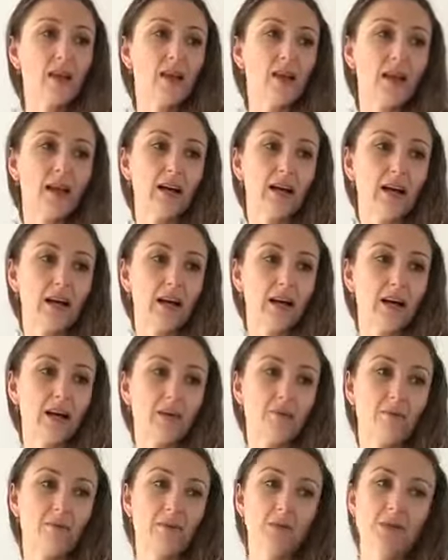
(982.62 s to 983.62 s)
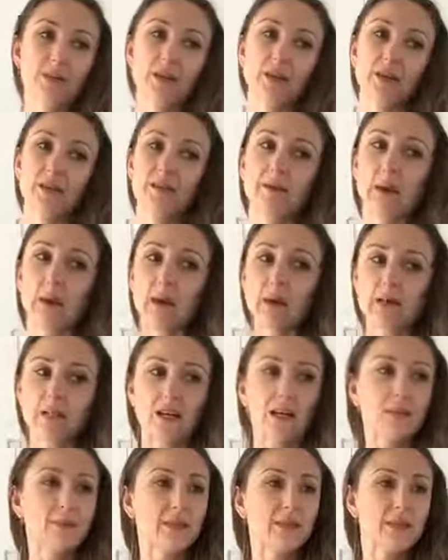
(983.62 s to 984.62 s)
So
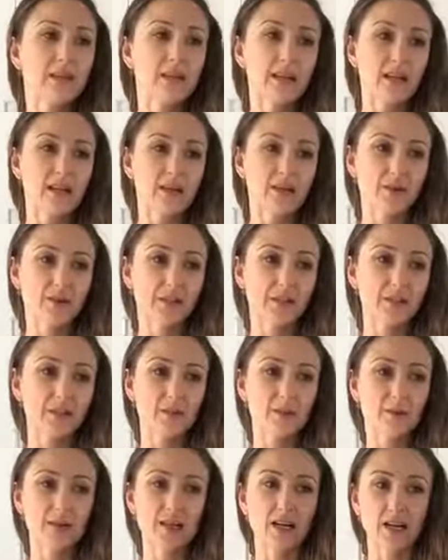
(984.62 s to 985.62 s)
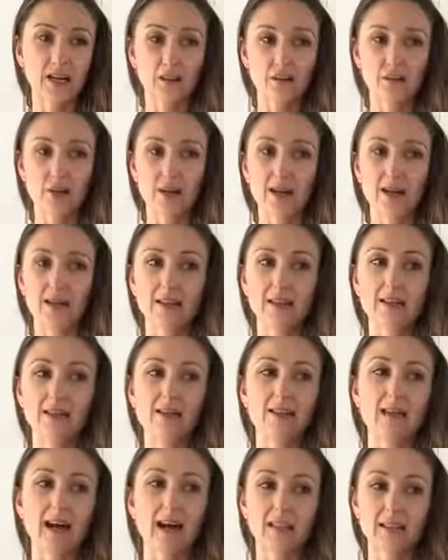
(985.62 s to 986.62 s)
Alzheimer's, aneurysms,
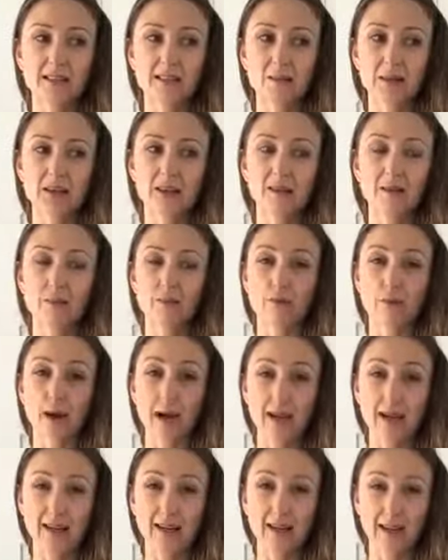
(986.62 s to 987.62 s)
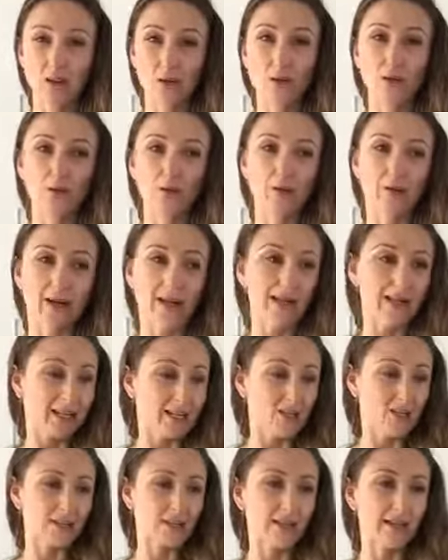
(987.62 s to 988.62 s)
arthritis, asthma, brain health or brain
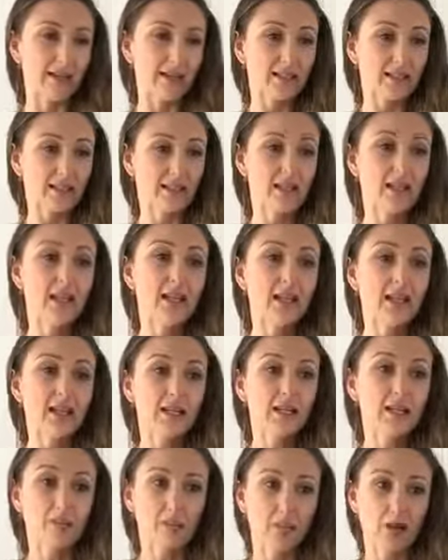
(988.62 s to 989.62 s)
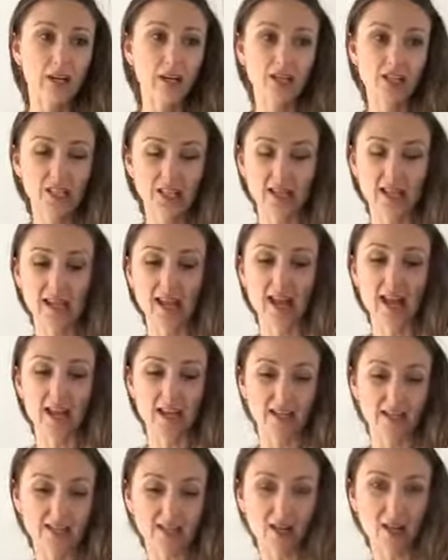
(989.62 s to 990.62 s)
injuries, depression,
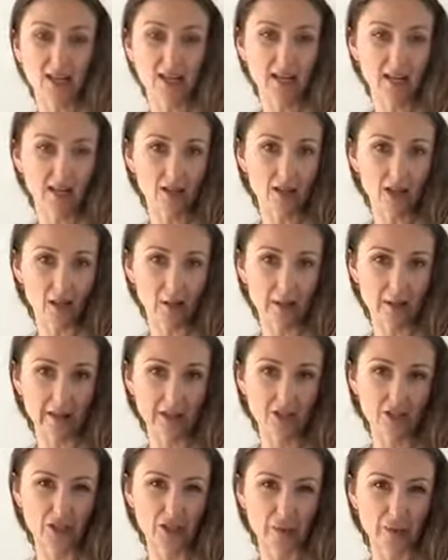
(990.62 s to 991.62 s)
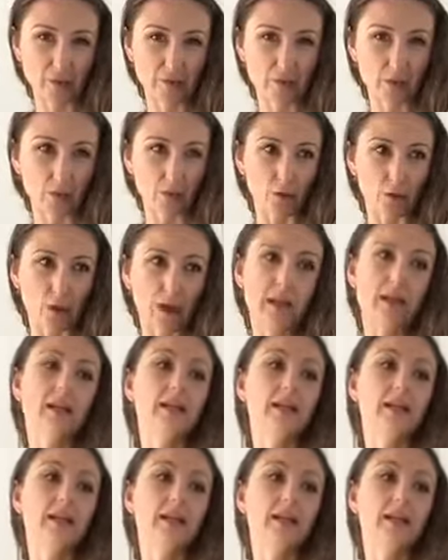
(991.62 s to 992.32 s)
anxiety, like we mentioned before,